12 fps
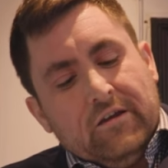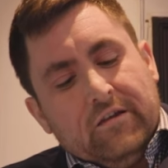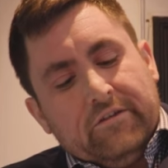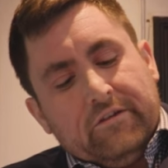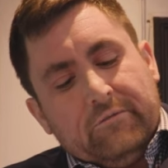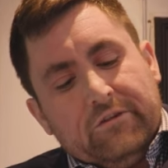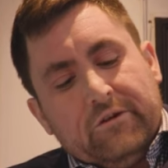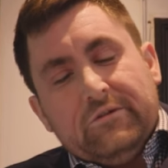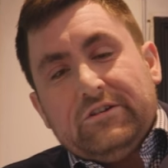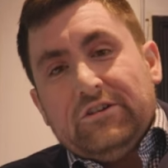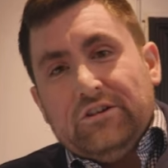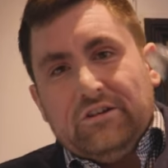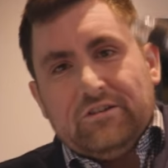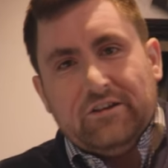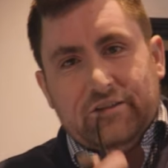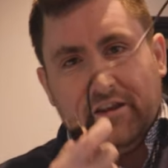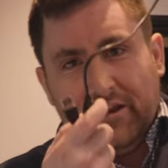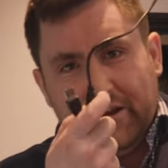someone noticed that you can
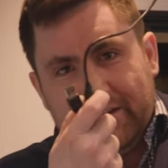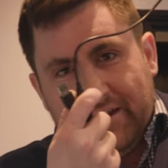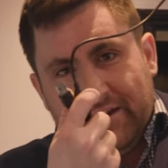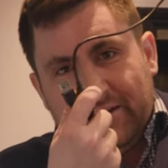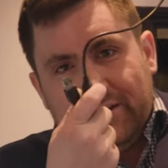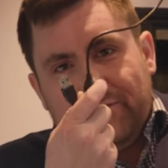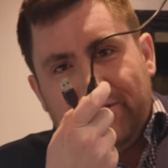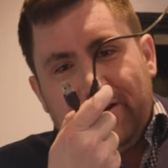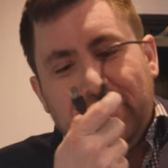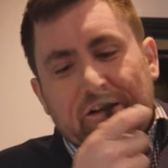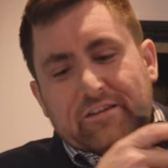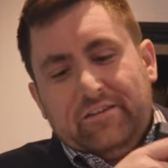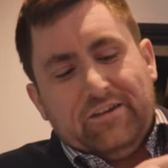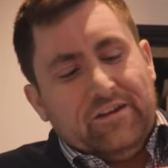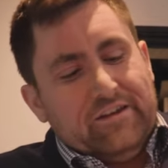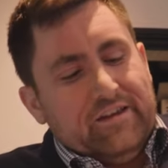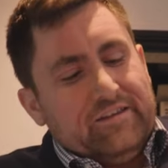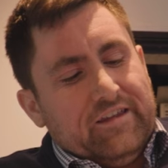turn the light down. I didn't realize,
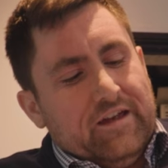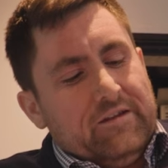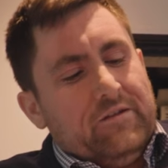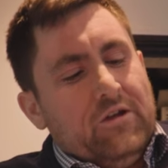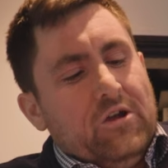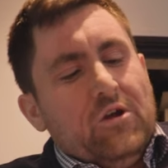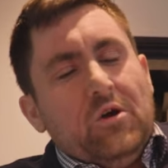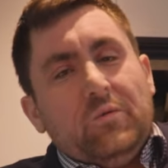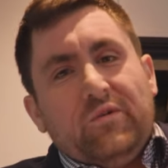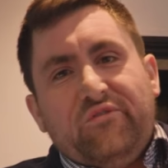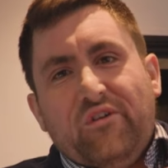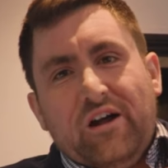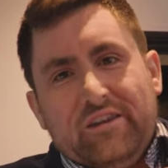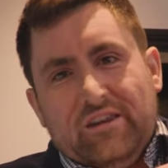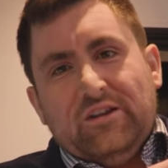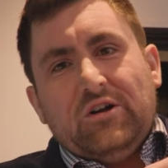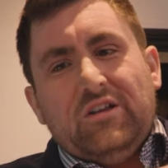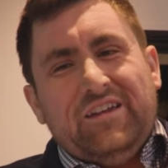turn that down. We
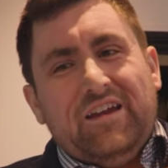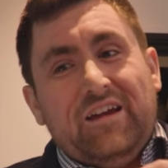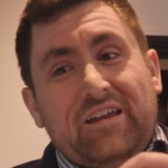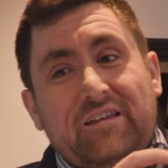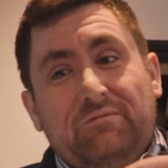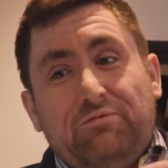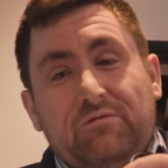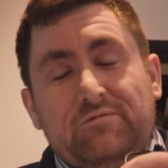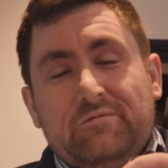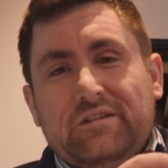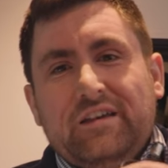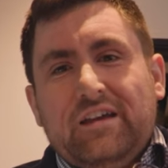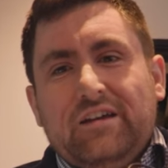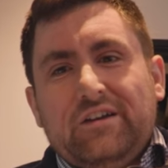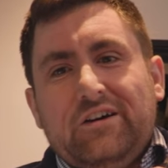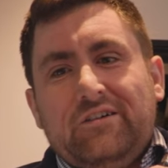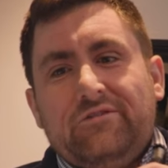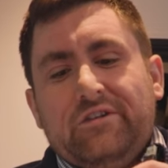finally got there, it's probably
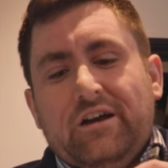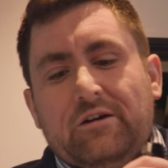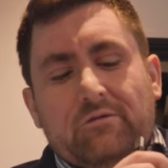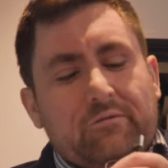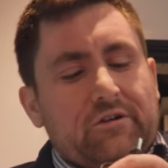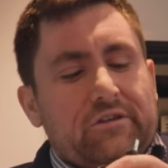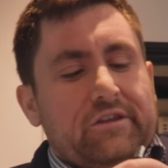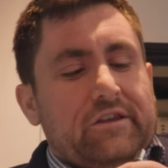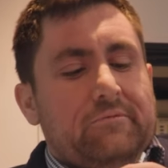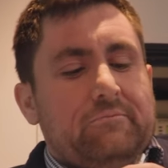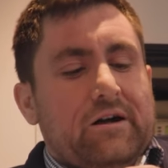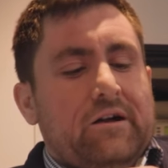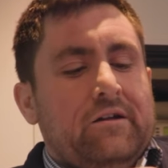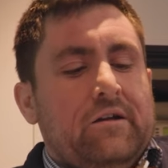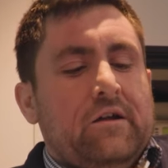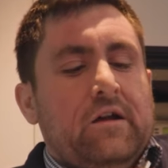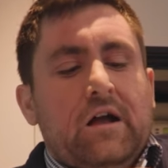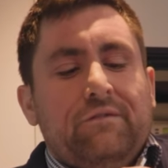taken half an hour. We got the number.
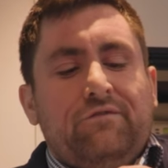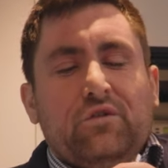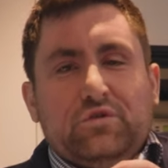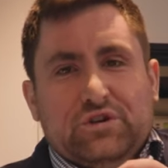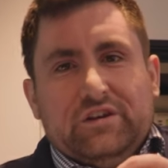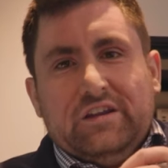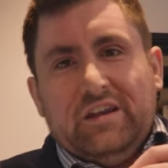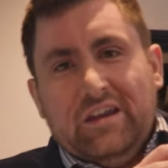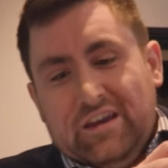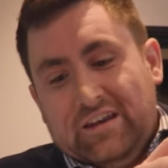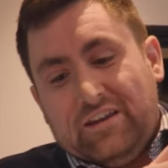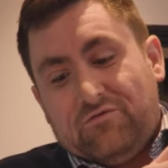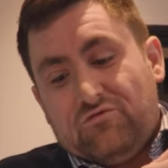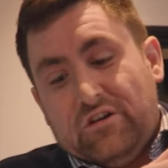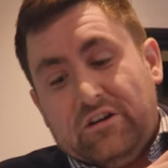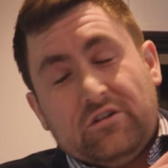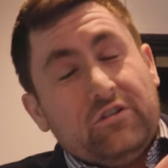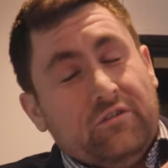Unfortunately, it had a
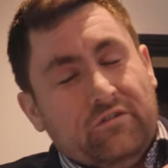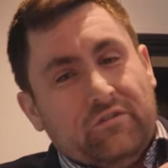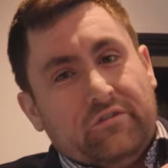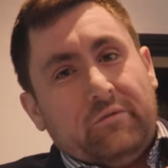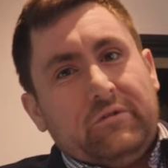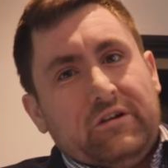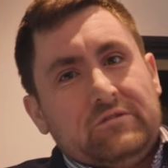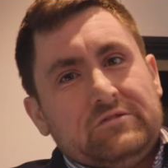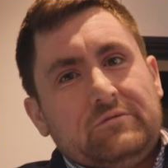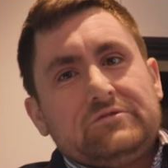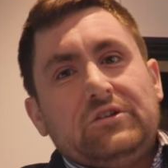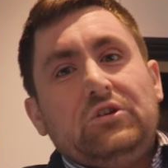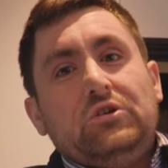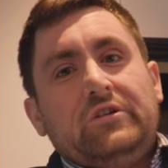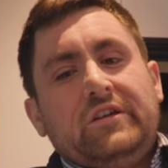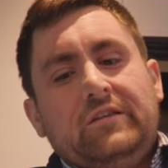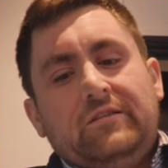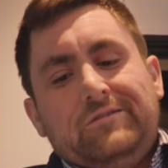really good offer for someone else. I wasn't
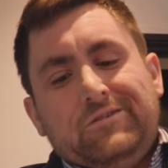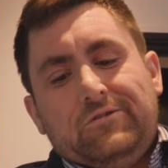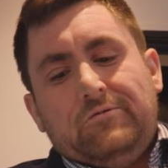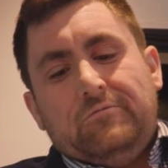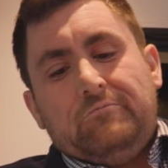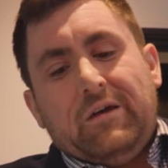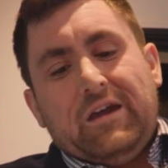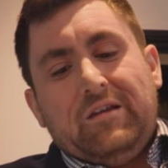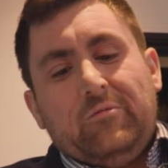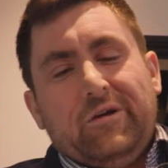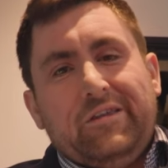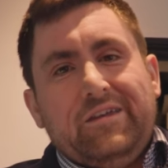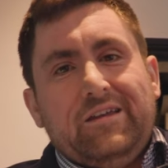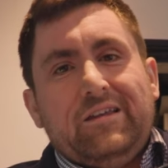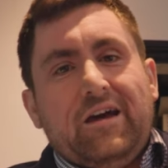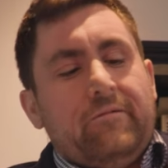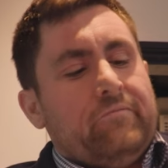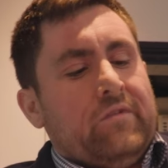looking to pay anywhere near
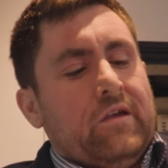that.